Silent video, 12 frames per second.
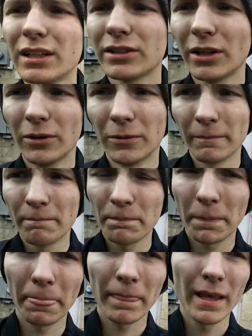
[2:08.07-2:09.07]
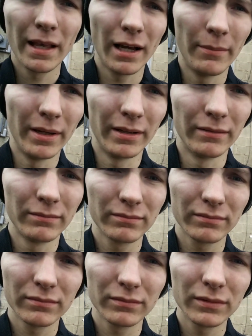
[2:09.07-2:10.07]
So, I mean,
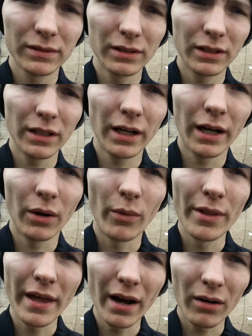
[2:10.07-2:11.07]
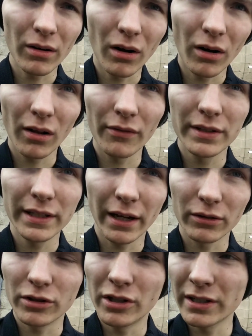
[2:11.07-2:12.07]
without all the
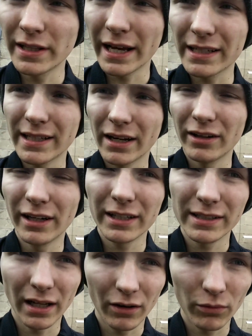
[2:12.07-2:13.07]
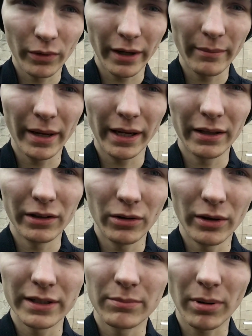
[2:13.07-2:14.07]
sounds, just that sound in itself, when I'm making the
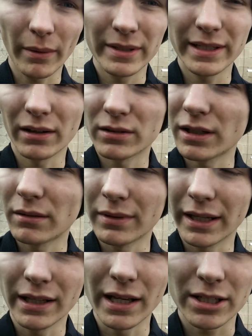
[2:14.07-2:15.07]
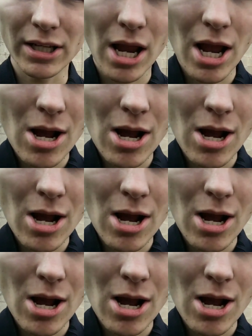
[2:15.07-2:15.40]
noise, it probably sounds something like this.